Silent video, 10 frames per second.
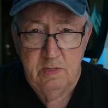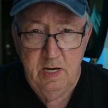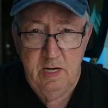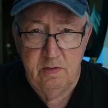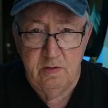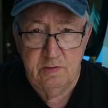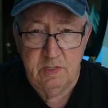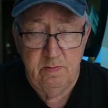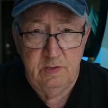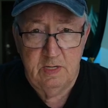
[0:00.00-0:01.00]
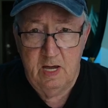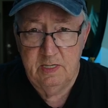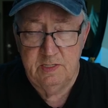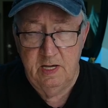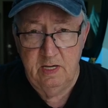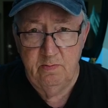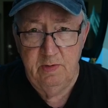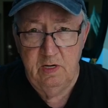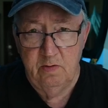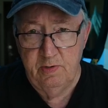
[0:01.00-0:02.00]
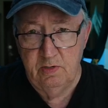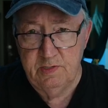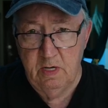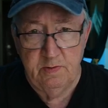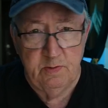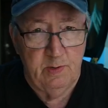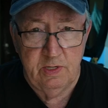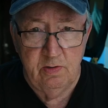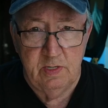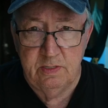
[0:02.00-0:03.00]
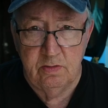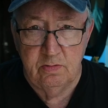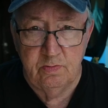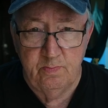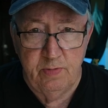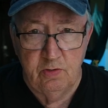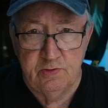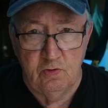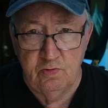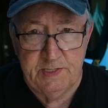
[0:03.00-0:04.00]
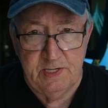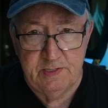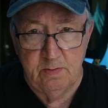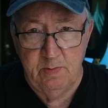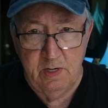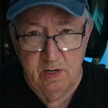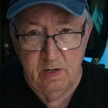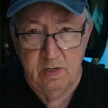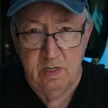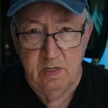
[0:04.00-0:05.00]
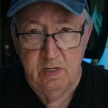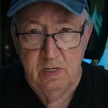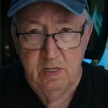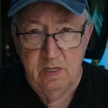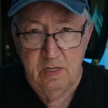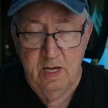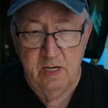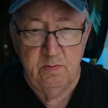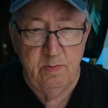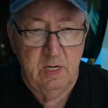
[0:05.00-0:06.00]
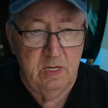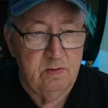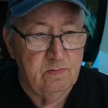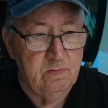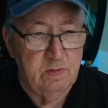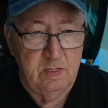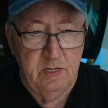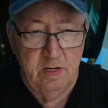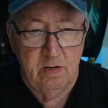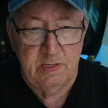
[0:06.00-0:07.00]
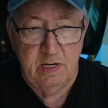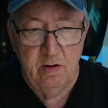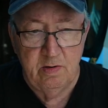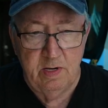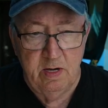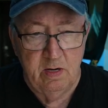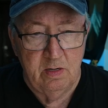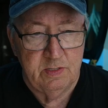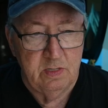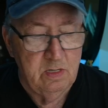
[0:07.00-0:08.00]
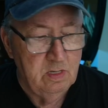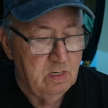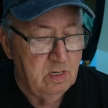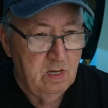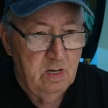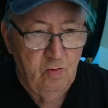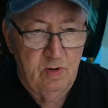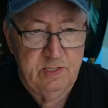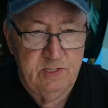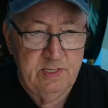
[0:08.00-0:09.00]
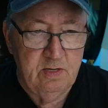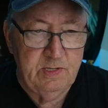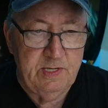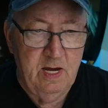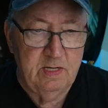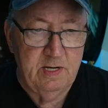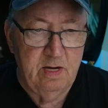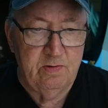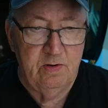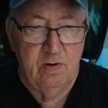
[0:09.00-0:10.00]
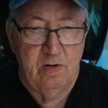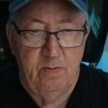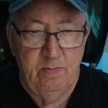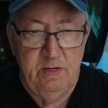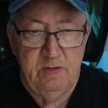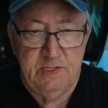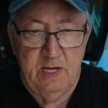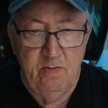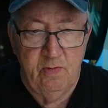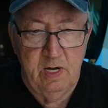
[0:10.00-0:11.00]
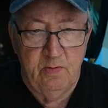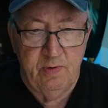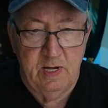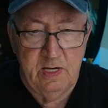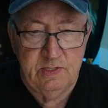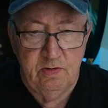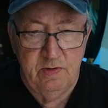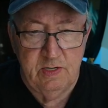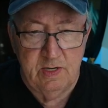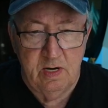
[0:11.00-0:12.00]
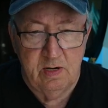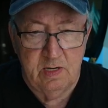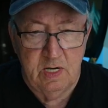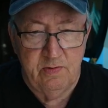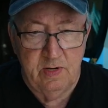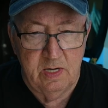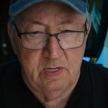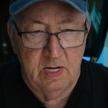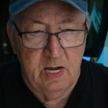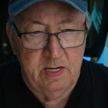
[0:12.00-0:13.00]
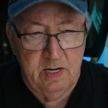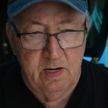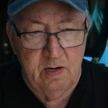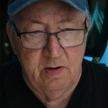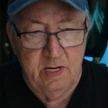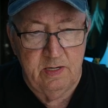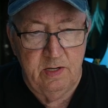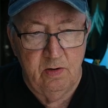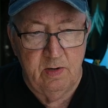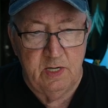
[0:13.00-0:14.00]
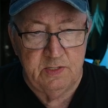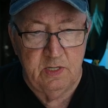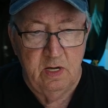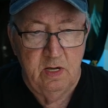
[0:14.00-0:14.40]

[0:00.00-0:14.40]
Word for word: any of those companies. I guess they can be your post office, but there is no postal system here. It hasn't been in years and years and years. What's the sales tax in Ecuador? I believe the same rate applies to the entire country, unlike here in the U S